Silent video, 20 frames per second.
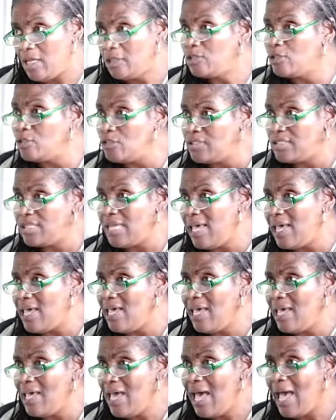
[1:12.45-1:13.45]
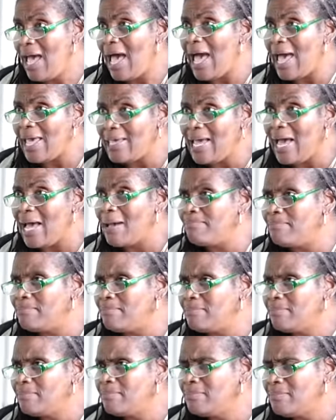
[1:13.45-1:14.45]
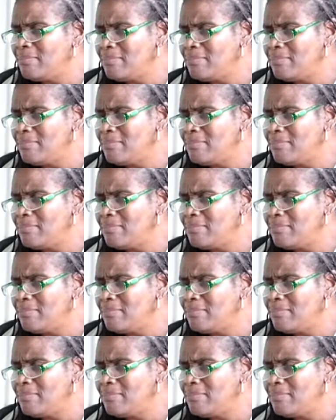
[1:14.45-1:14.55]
to say I am